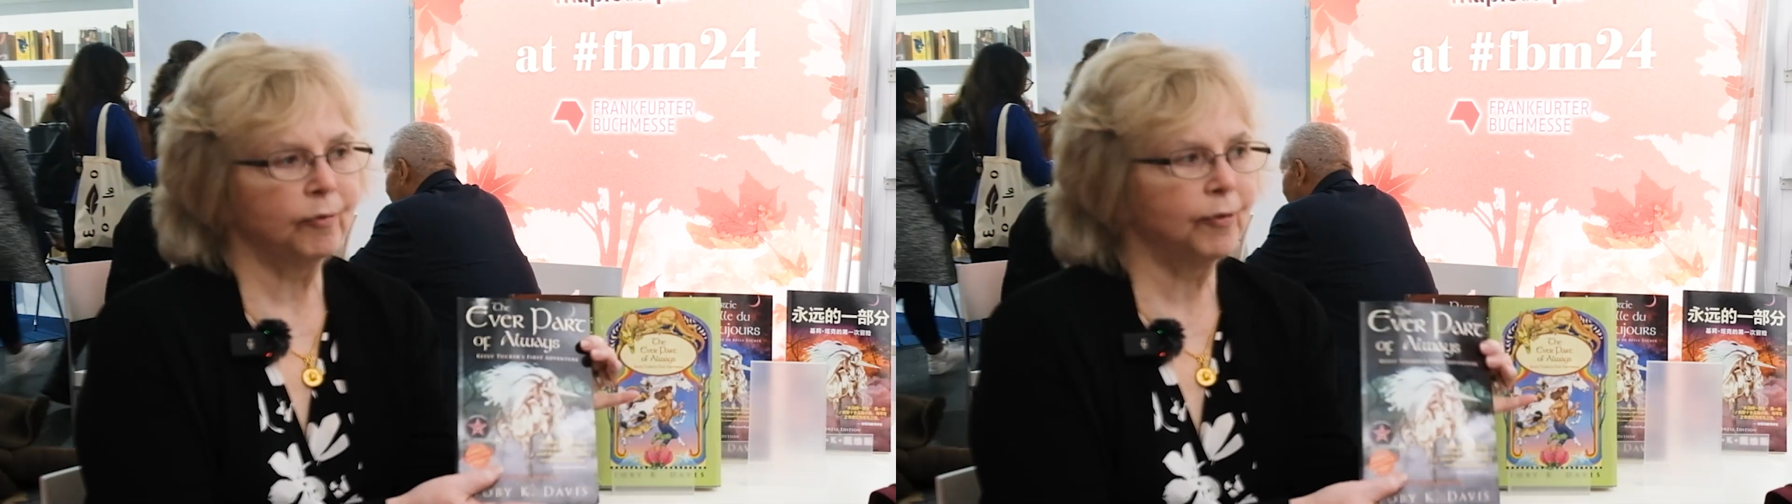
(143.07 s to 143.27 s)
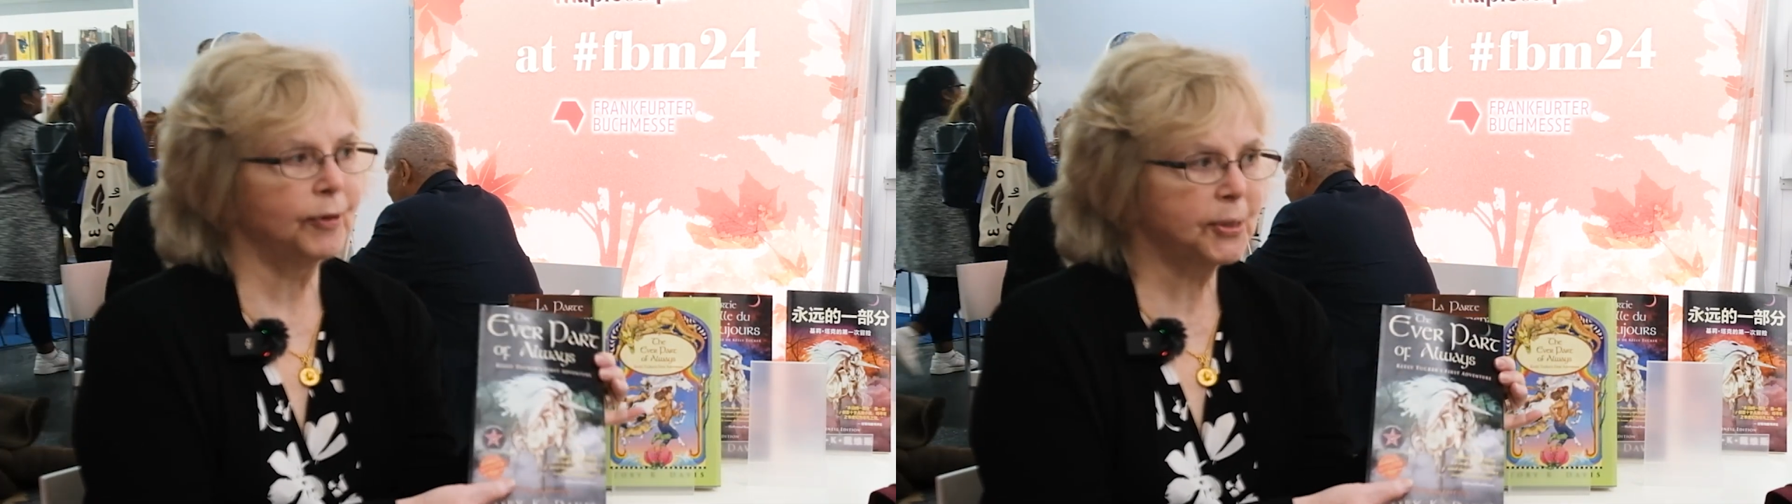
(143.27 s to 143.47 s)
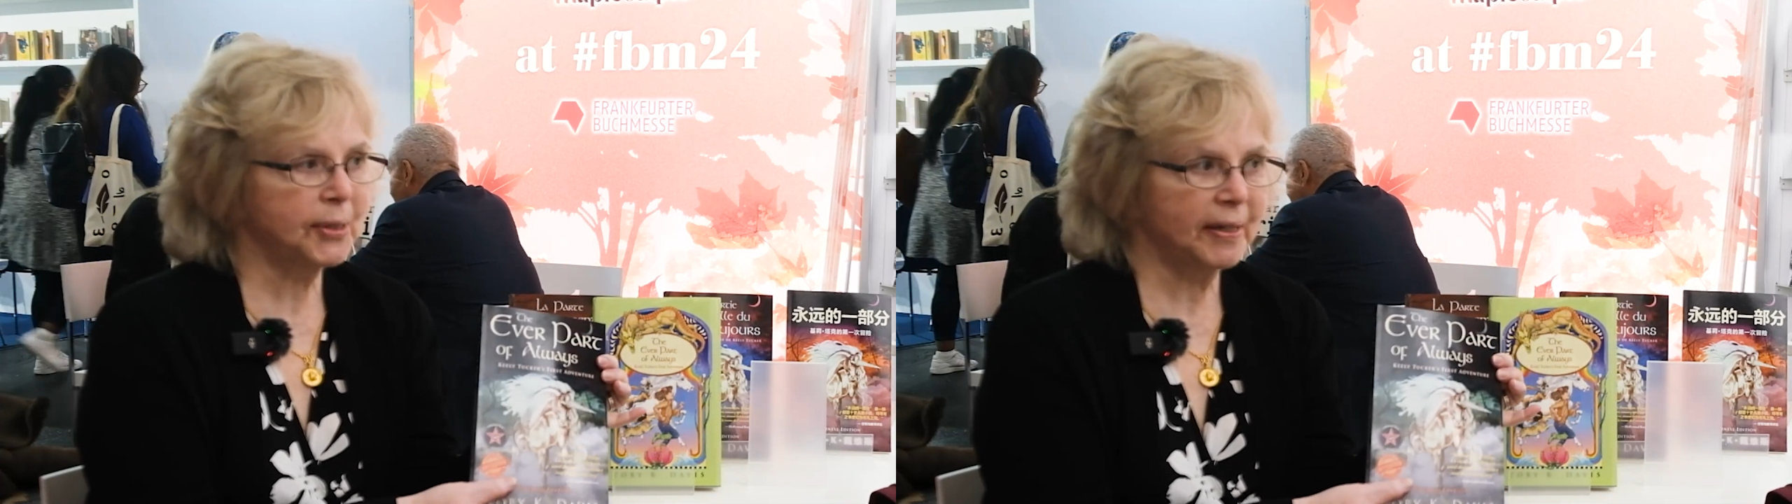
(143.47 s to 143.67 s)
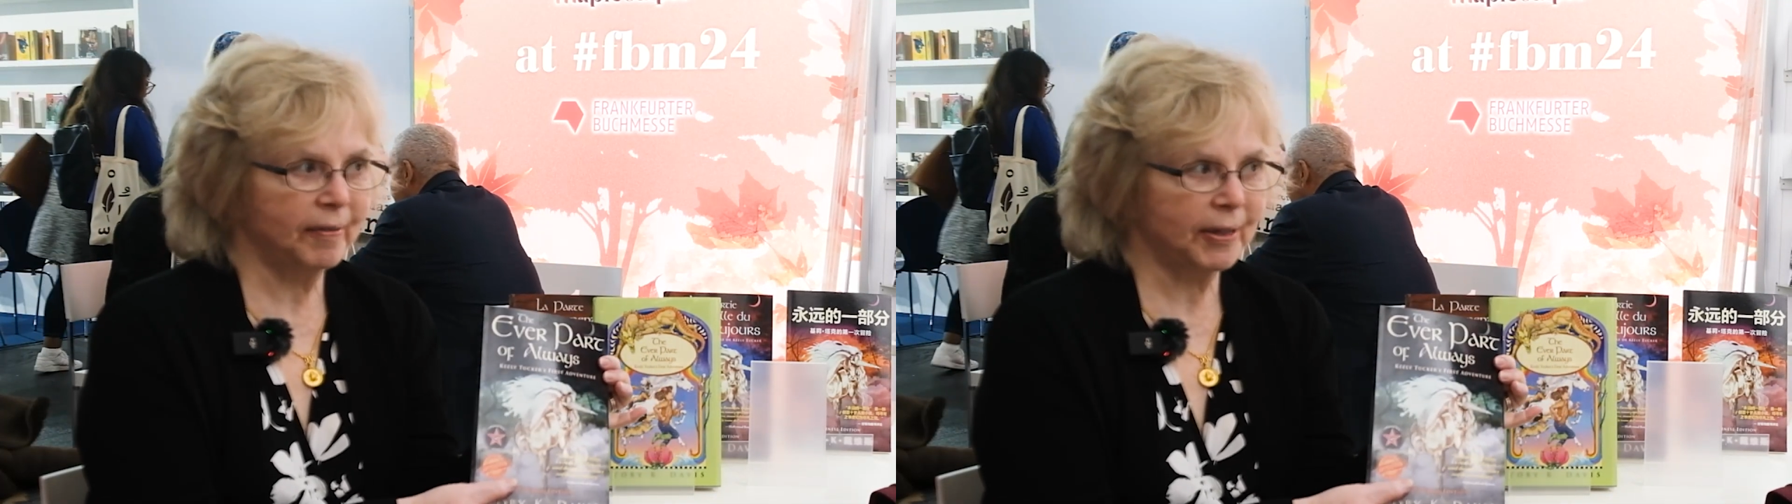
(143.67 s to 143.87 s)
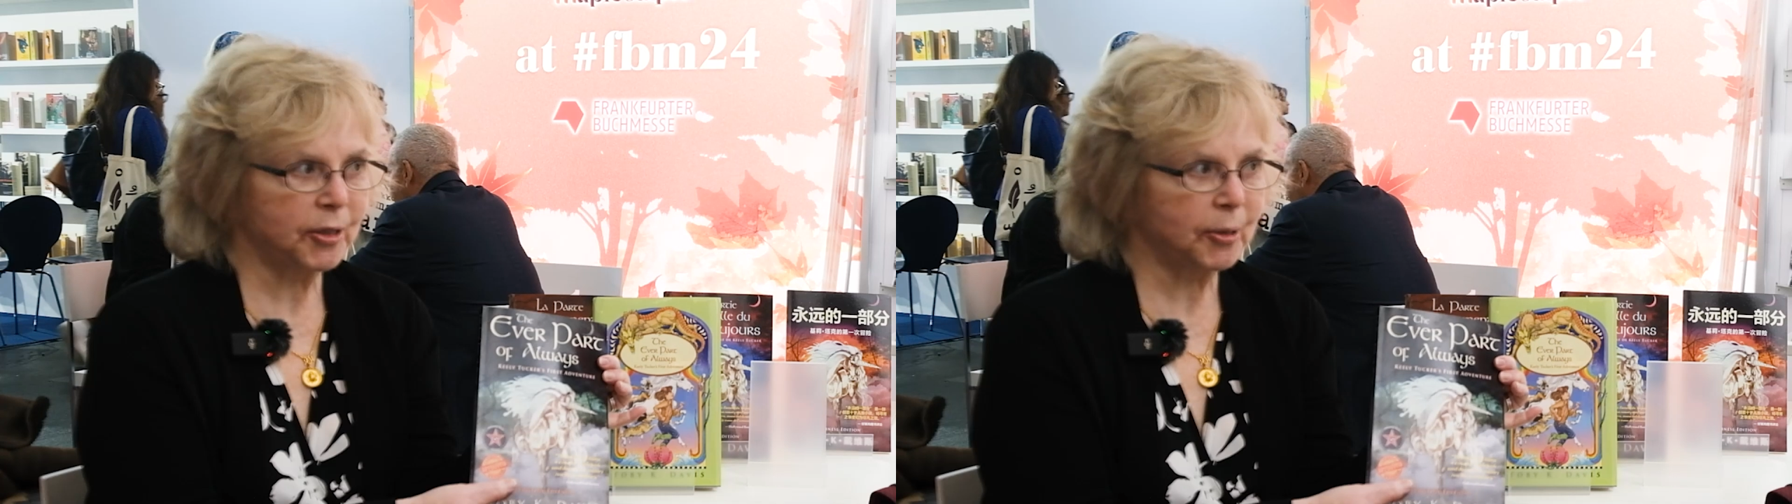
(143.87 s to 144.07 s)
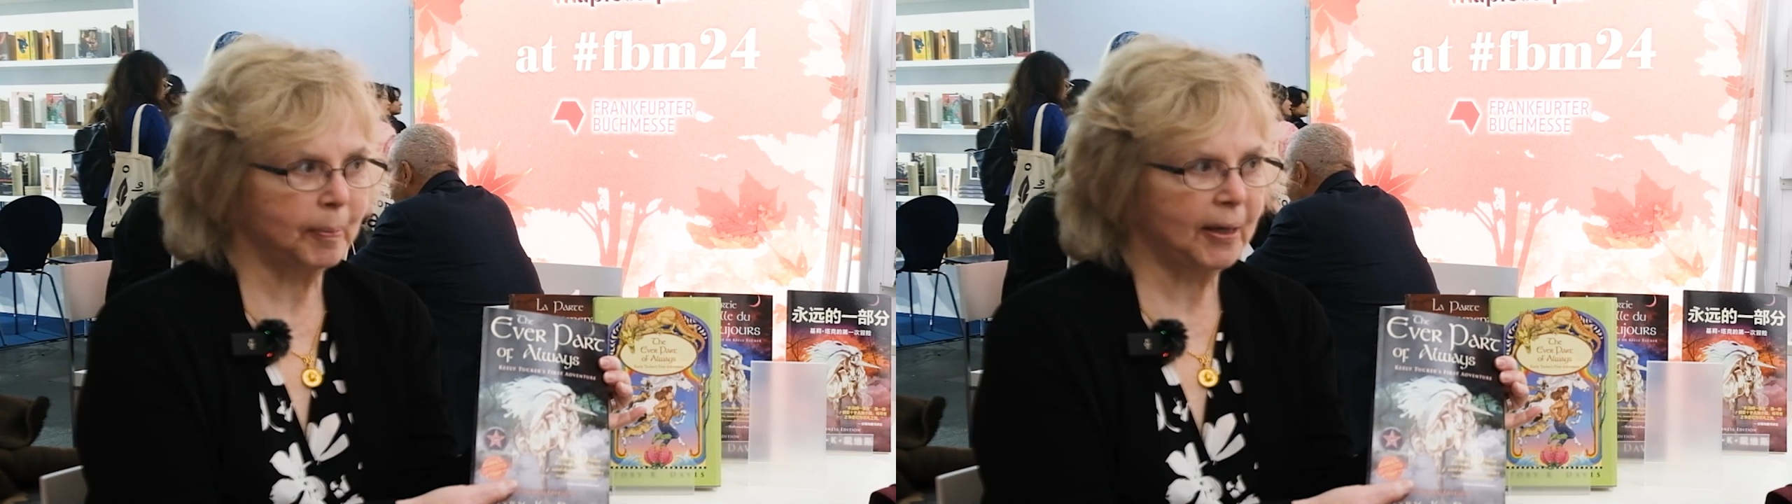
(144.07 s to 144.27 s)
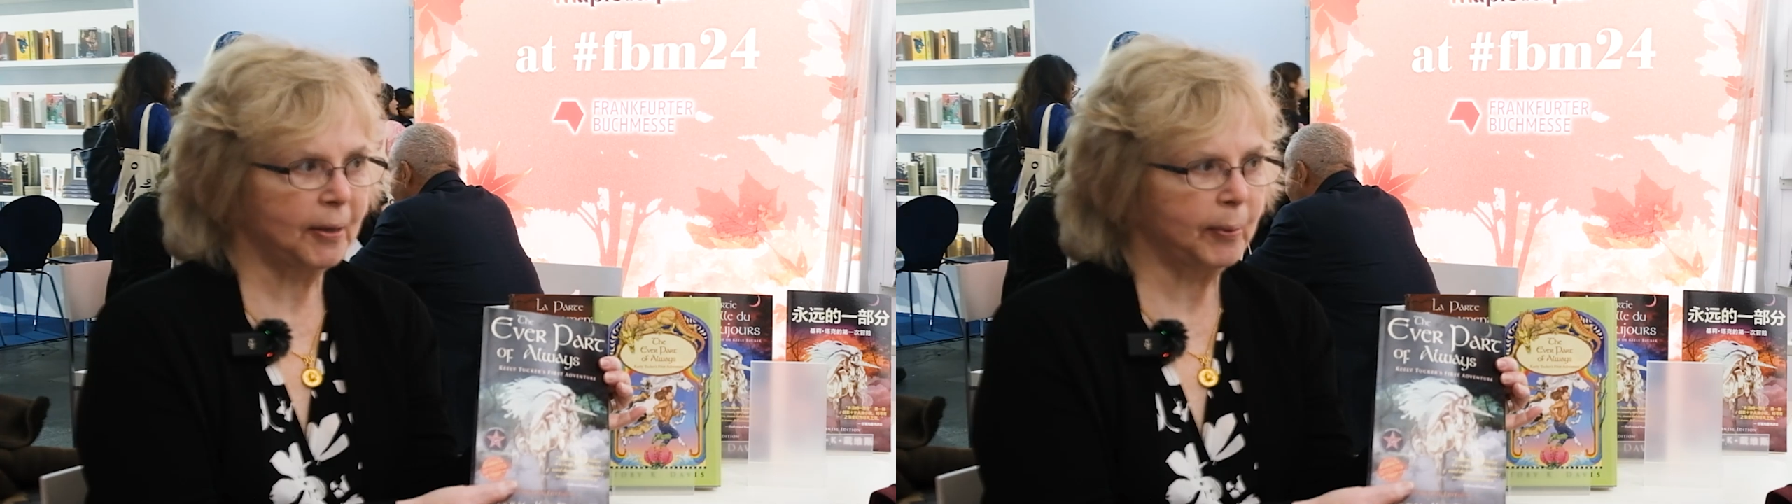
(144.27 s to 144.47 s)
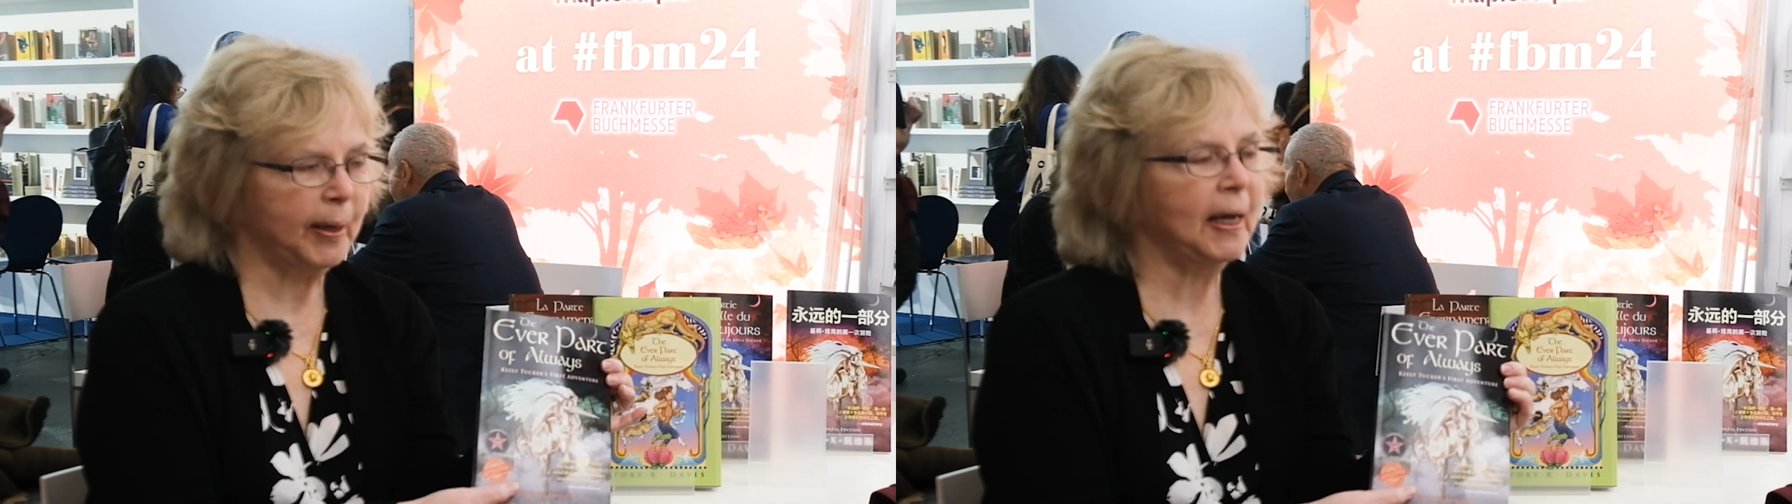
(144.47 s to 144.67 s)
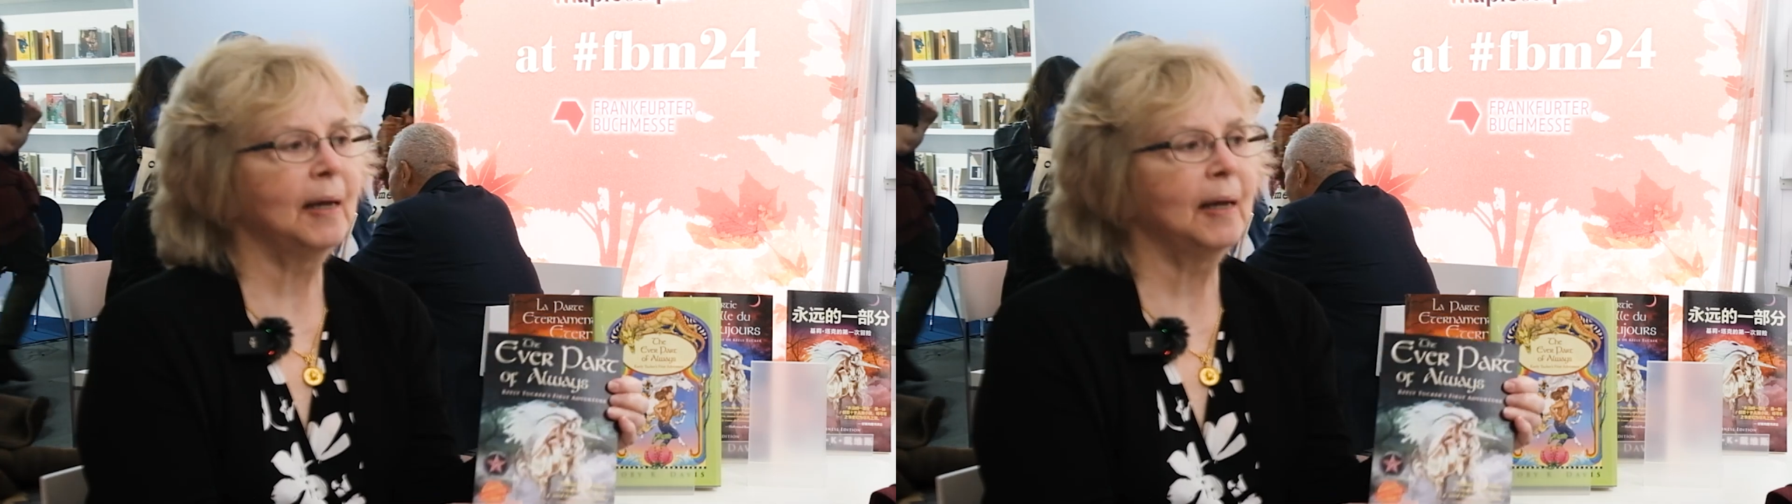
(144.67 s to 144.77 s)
first adventure, by the way.